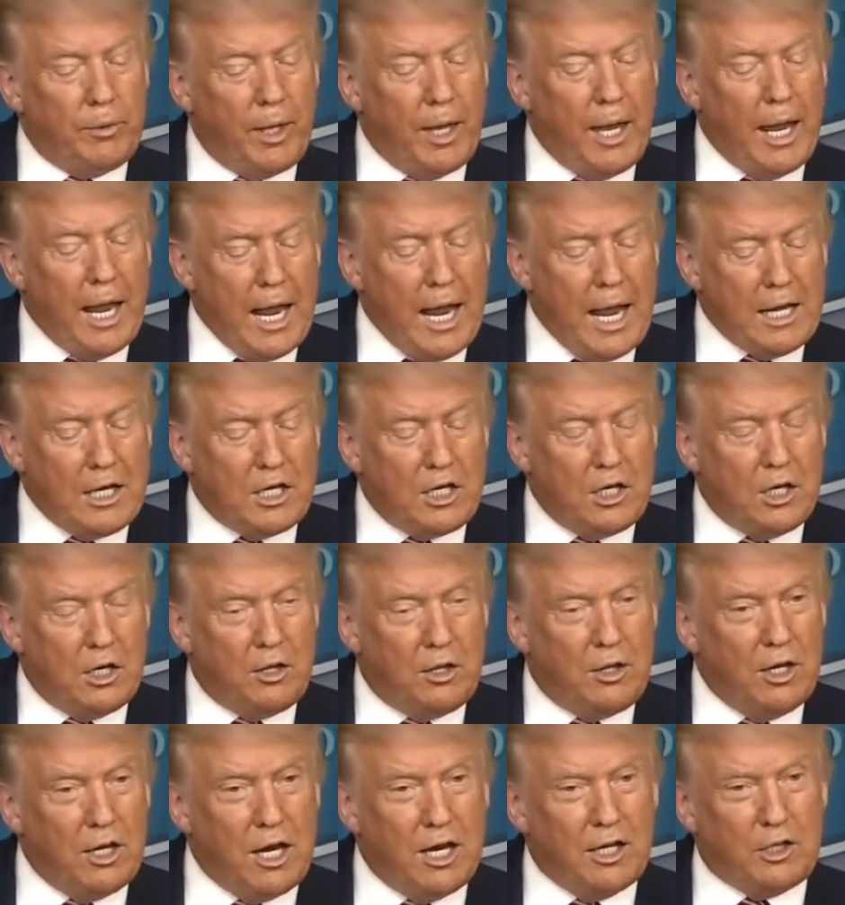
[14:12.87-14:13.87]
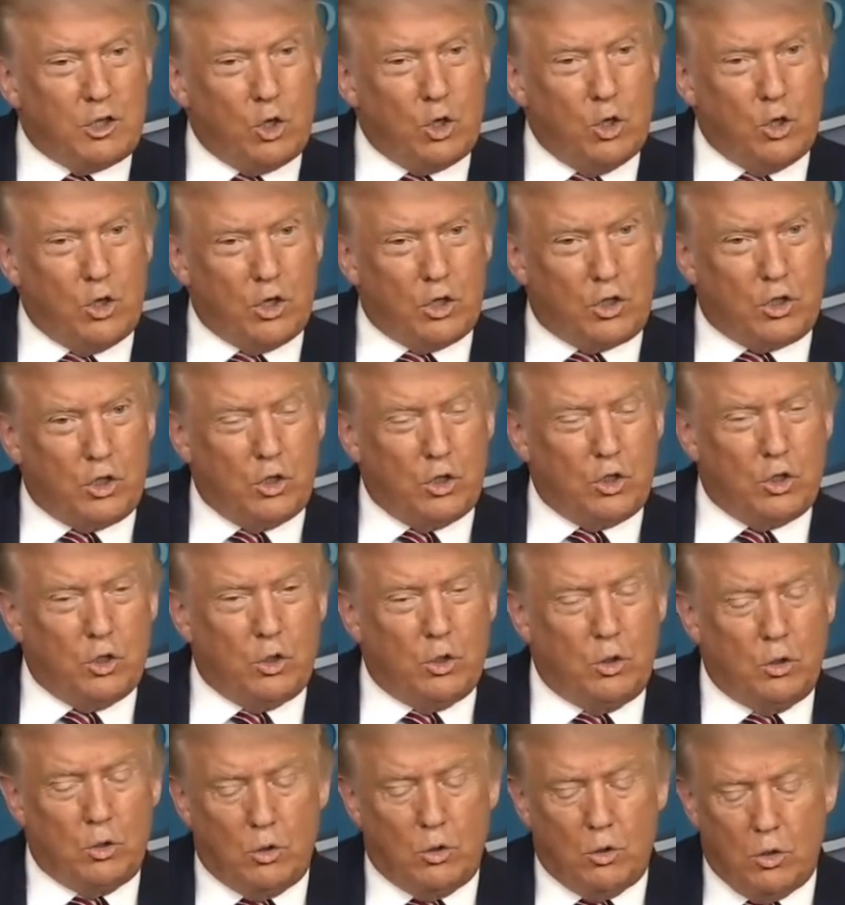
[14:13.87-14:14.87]
and they're not going to
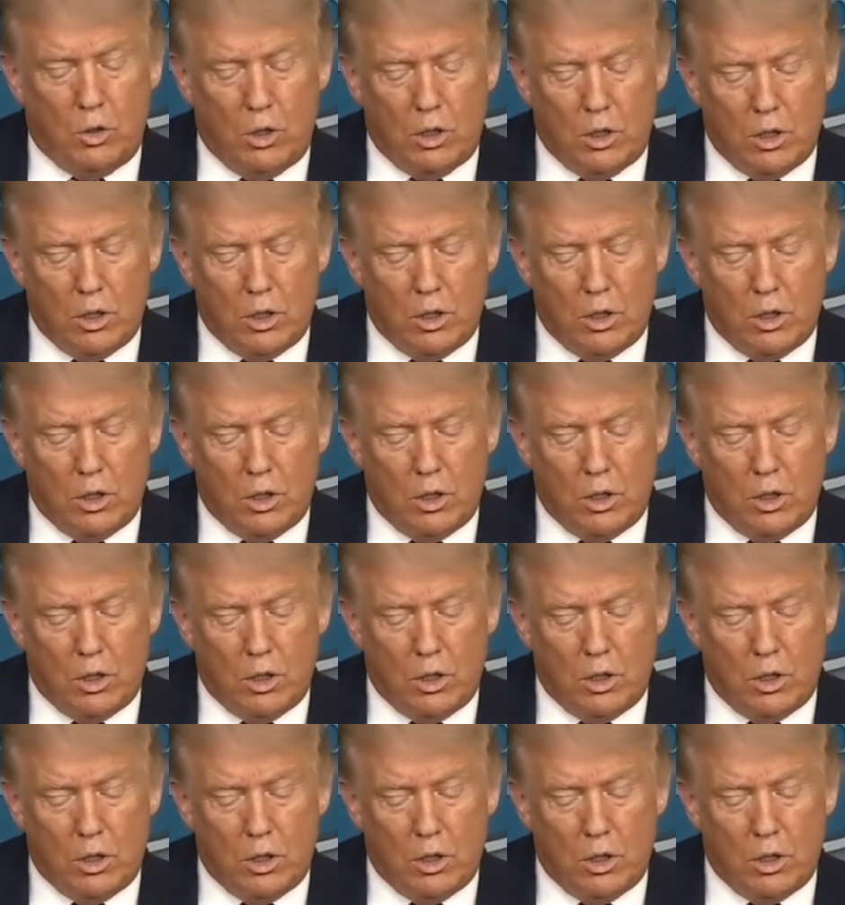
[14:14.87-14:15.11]
do